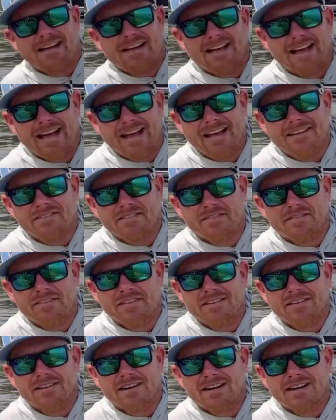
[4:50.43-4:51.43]
have a
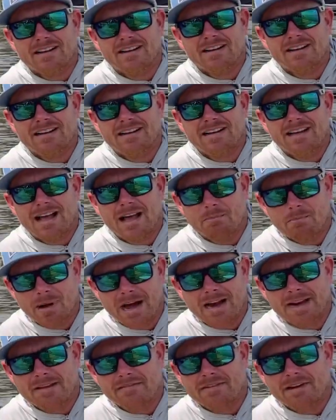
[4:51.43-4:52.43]
feeling I
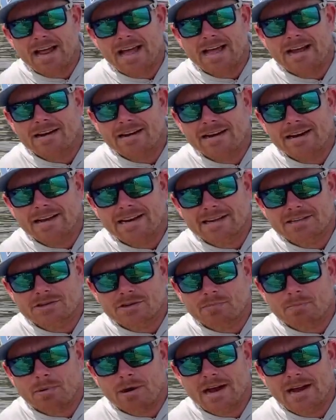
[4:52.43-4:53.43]
might even add an
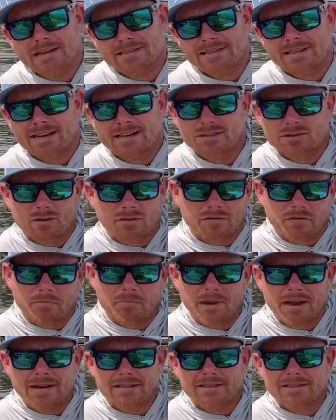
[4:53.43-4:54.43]
extra prize in there. So if you've
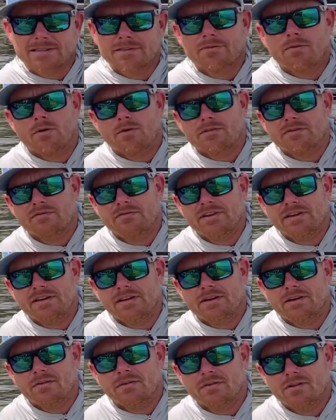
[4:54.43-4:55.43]
made it this far in the
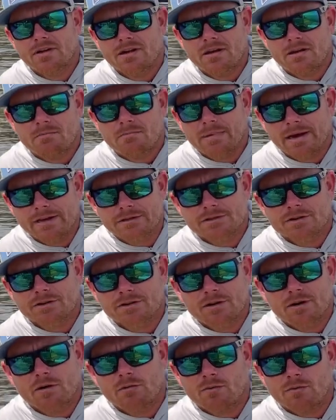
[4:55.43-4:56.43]
video, make sure you
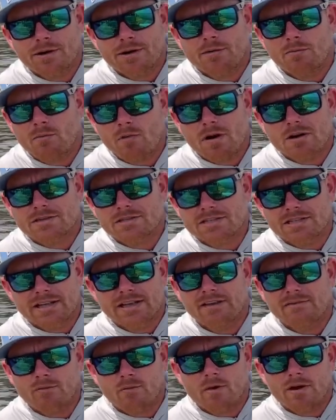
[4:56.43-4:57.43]
go re-watch the
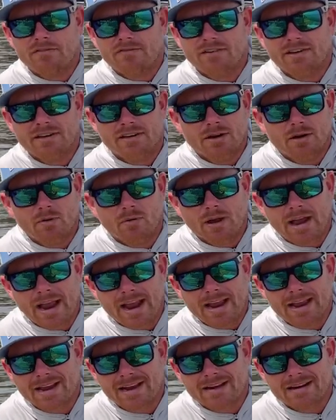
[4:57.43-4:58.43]
giveaway video
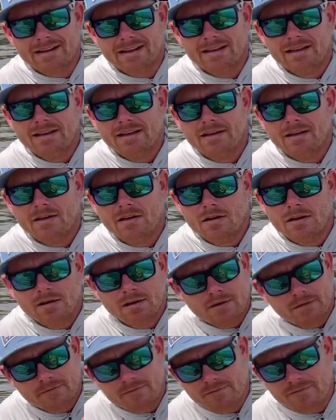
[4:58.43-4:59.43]
and
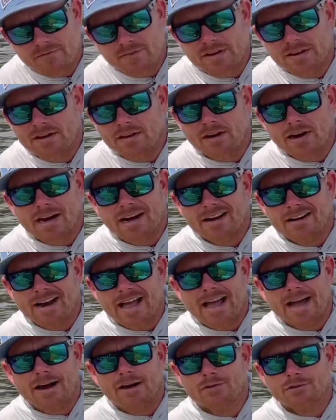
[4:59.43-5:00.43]
figure out
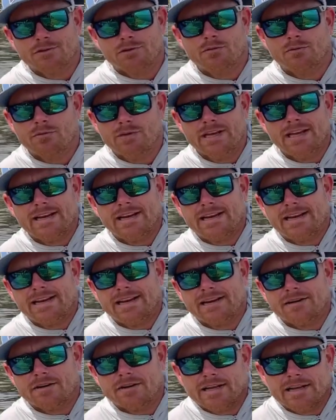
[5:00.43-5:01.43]
how to get
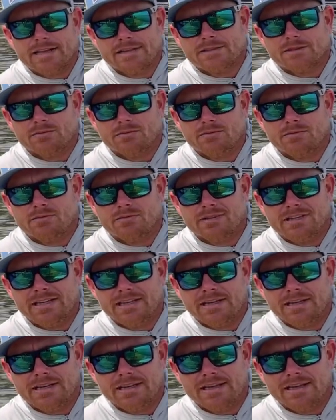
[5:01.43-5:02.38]
entered into the